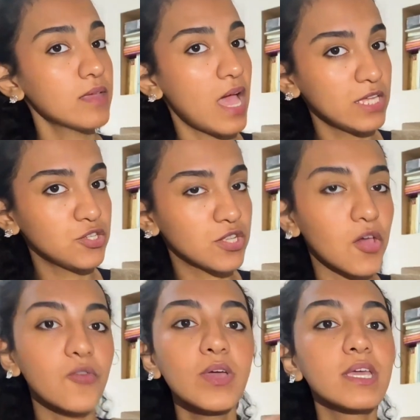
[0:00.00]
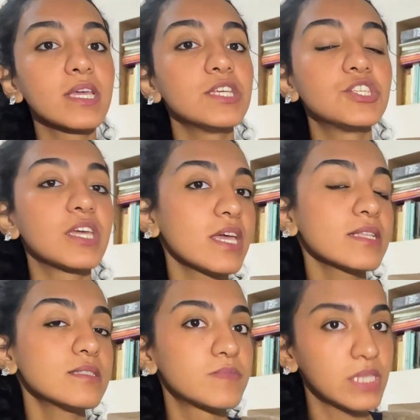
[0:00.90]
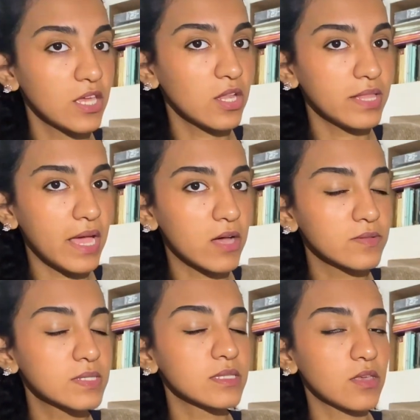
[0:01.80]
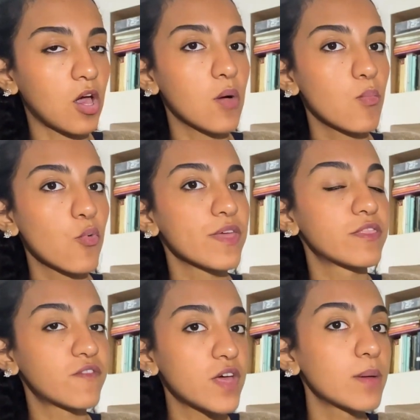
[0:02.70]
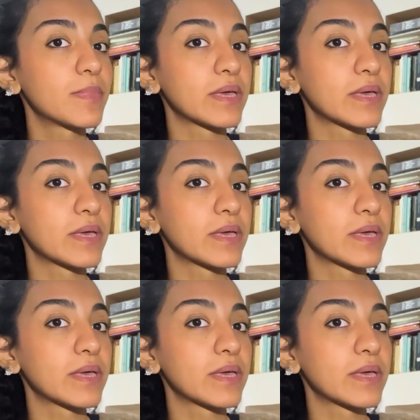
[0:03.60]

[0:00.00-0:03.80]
As you know, he, she, it, singular nouns come with the verb